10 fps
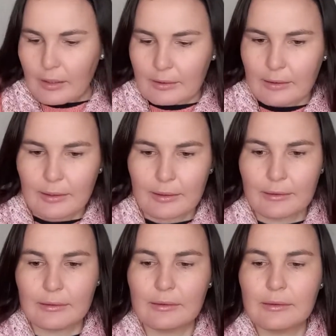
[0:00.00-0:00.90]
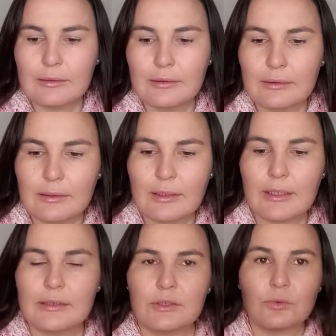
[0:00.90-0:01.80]
Then the
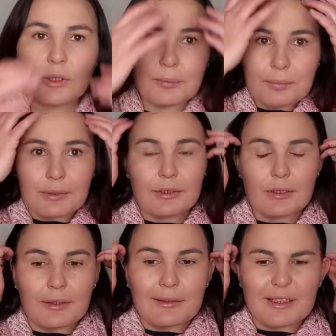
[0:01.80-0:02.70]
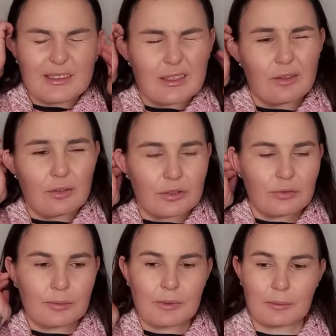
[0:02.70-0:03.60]
next whip, and that's the last
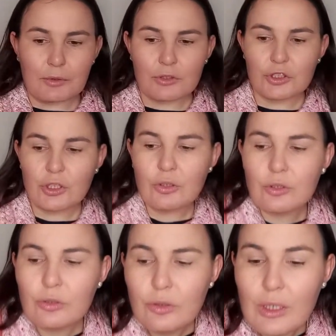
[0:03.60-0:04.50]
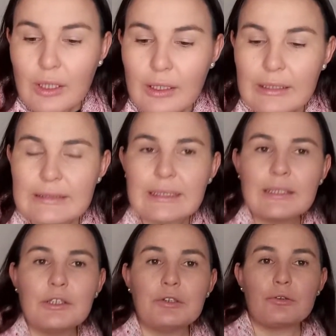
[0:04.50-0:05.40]
whip that I'm going to show you, is a
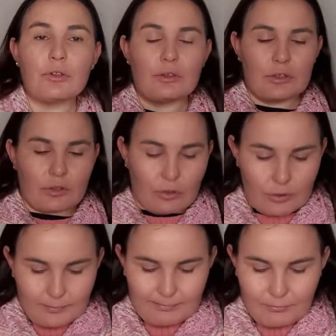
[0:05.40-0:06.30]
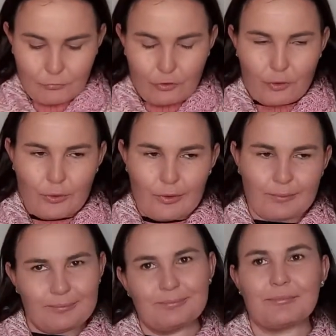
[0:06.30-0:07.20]
new cast on for
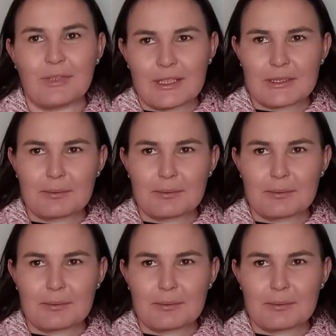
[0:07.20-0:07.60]
this